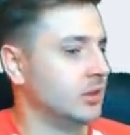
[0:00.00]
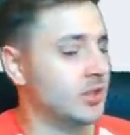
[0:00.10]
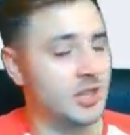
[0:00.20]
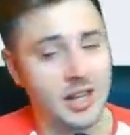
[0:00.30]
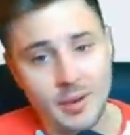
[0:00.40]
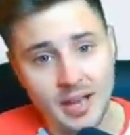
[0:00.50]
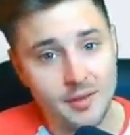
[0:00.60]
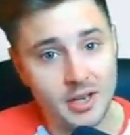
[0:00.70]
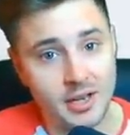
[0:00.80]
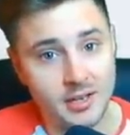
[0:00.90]
So there we have
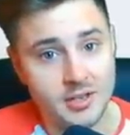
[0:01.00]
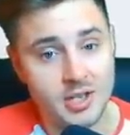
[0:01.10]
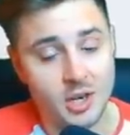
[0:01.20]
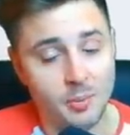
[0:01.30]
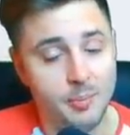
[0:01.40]
it, guys. So